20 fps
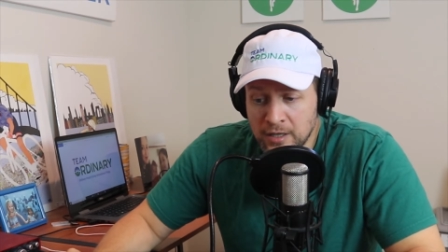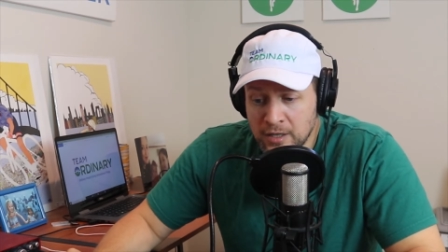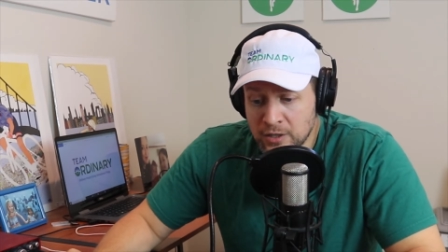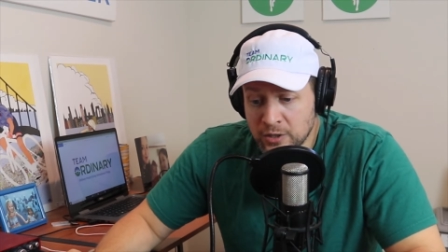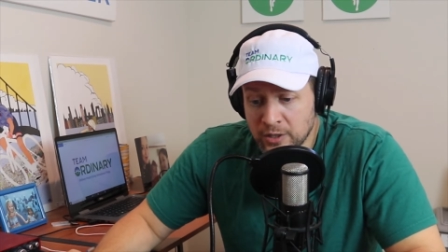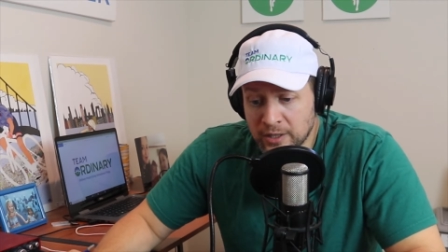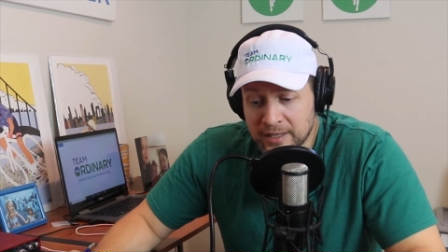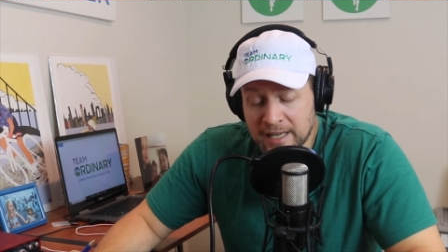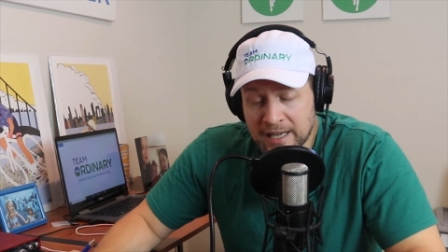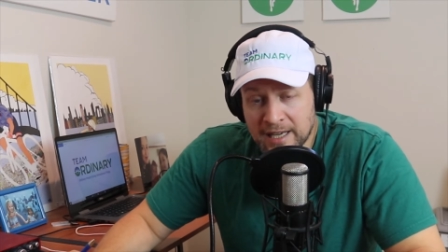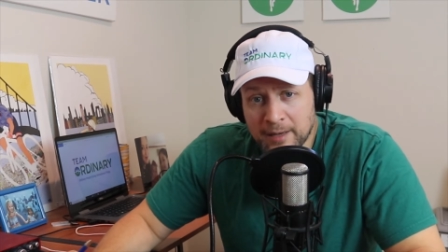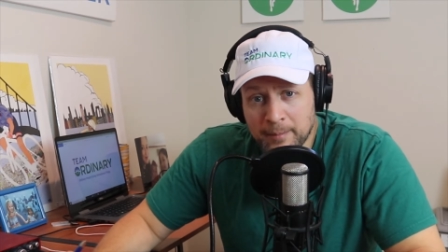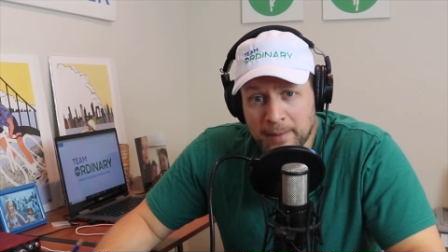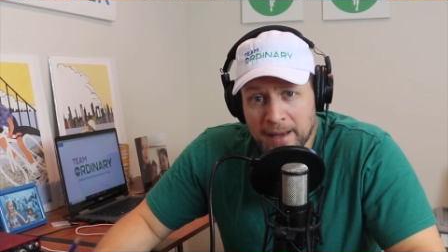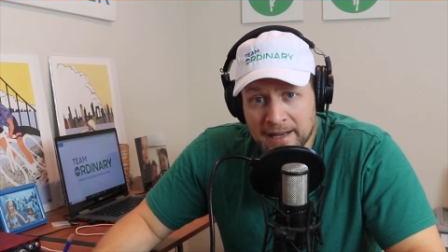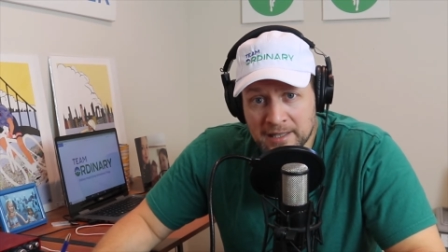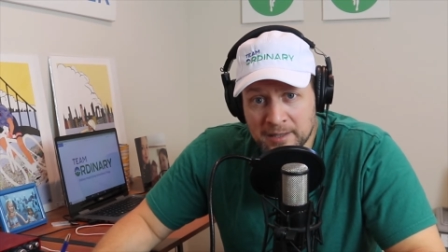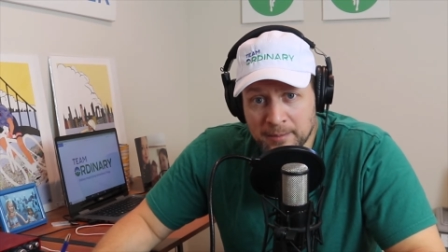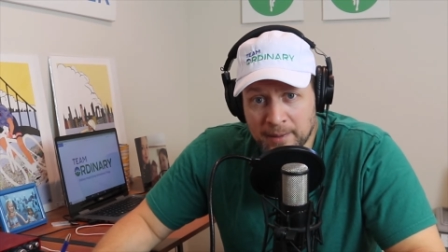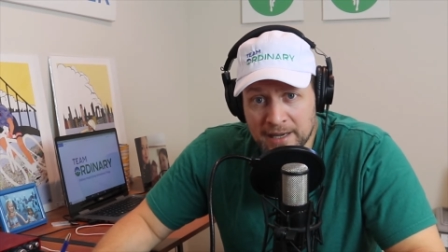so that they can
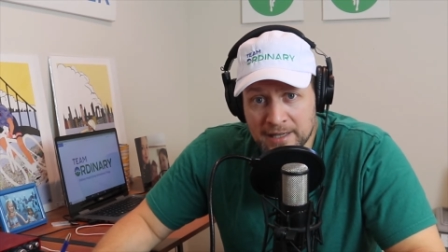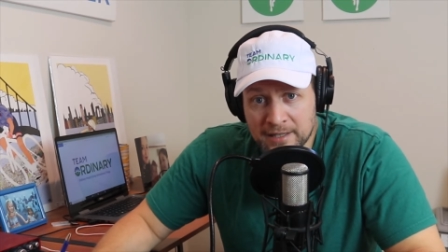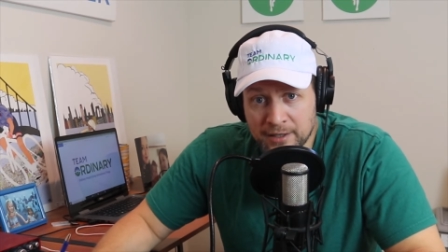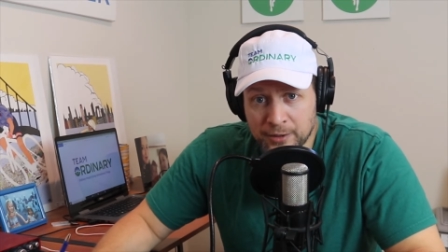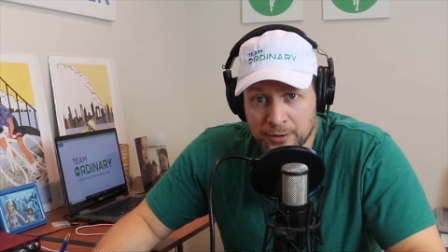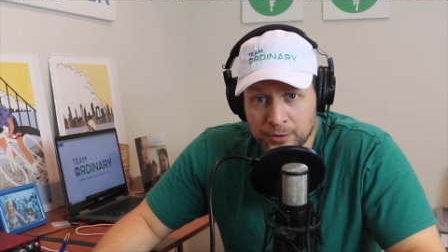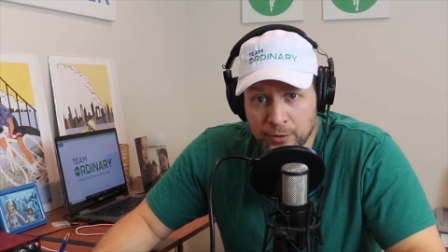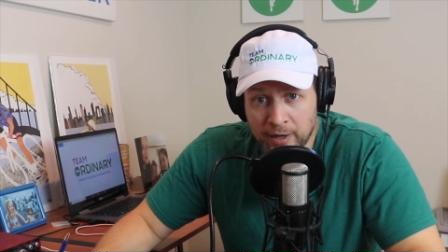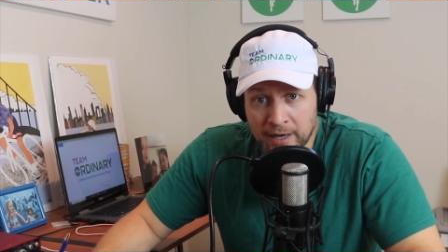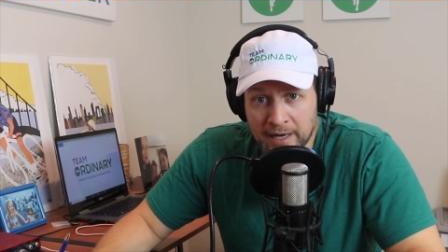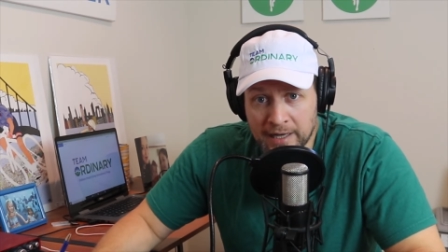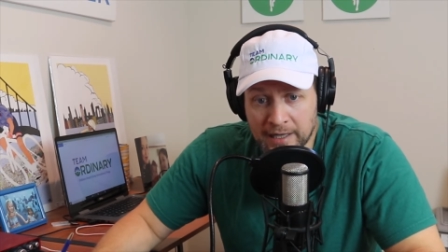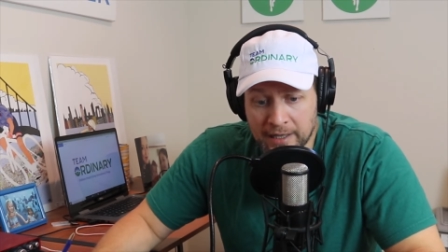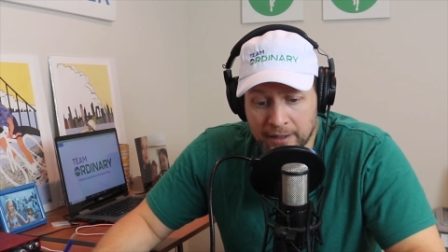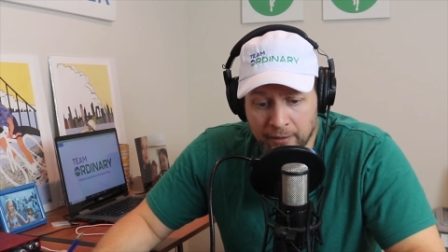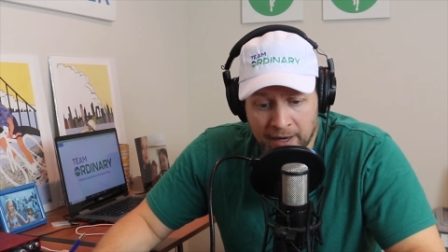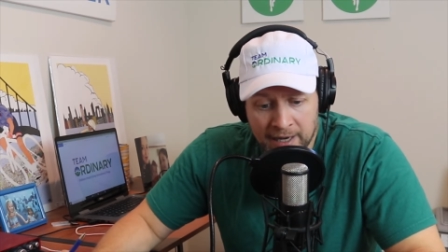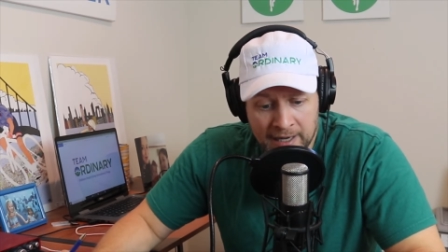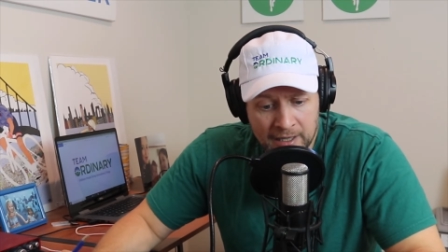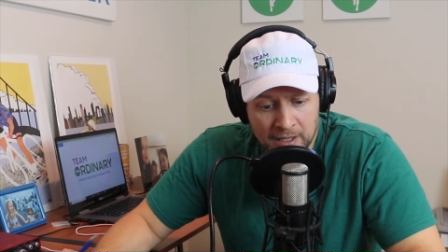maximize their training,
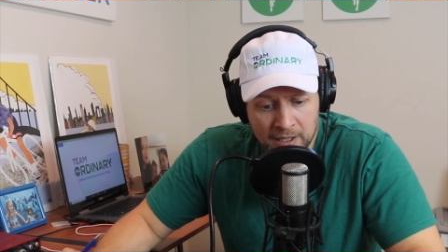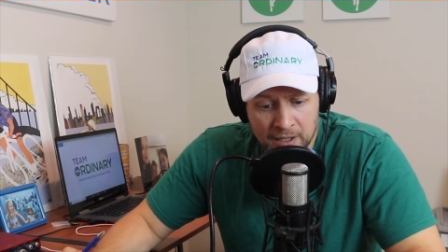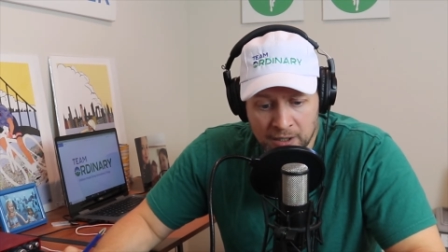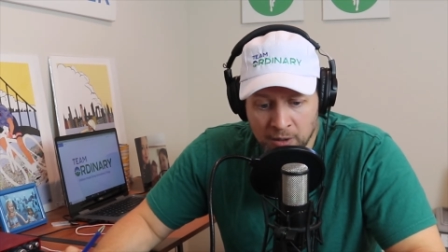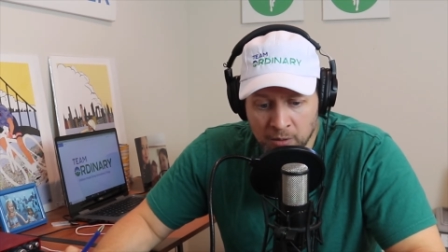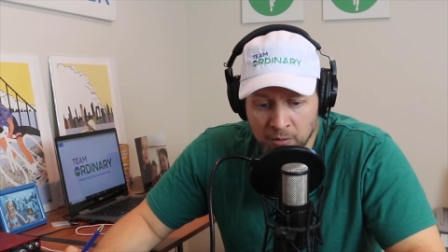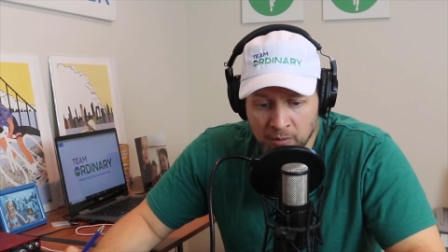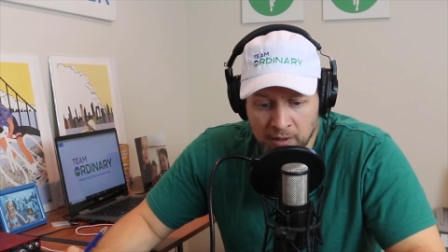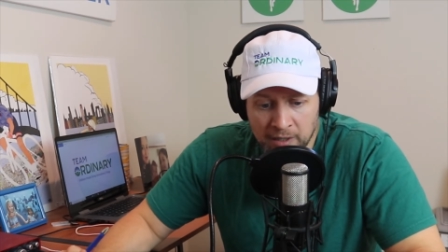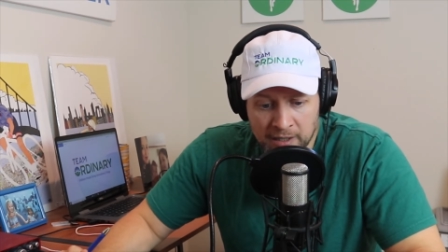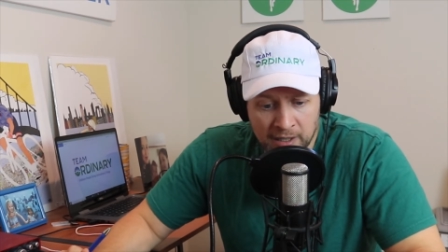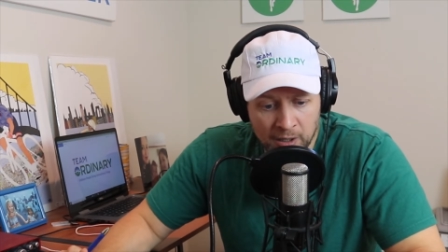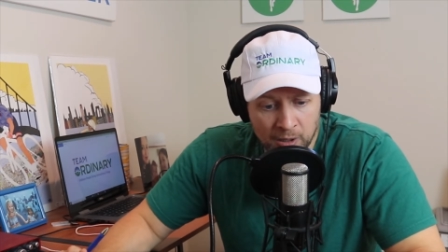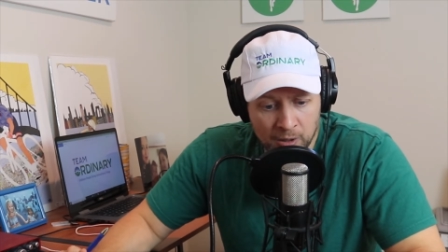right? You don't want to